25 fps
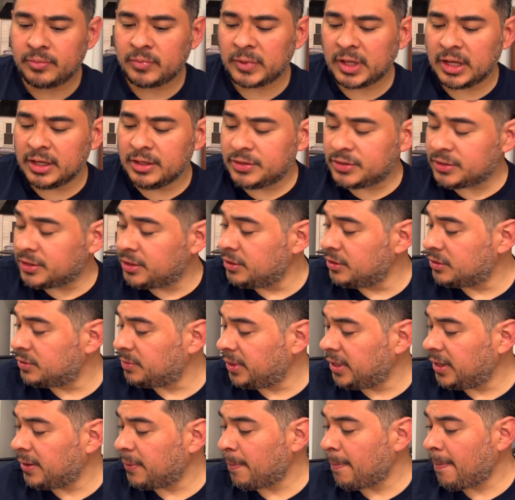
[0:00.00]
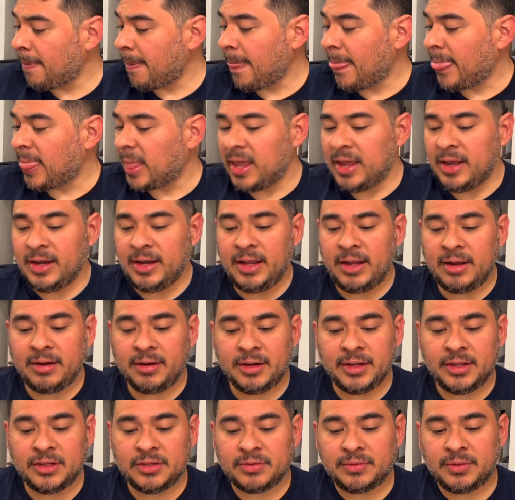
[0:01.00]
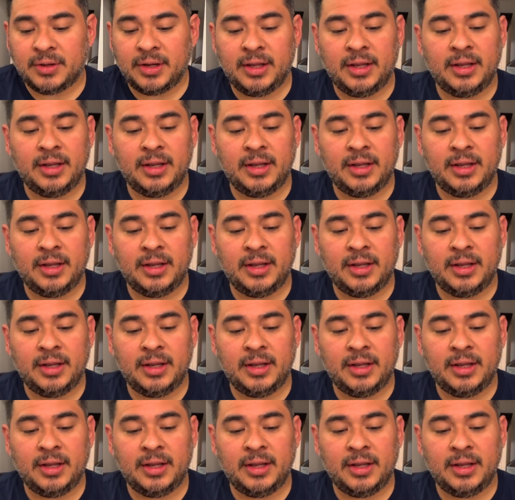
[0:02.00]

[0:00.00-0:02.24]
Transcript: Excuse me. And here it is right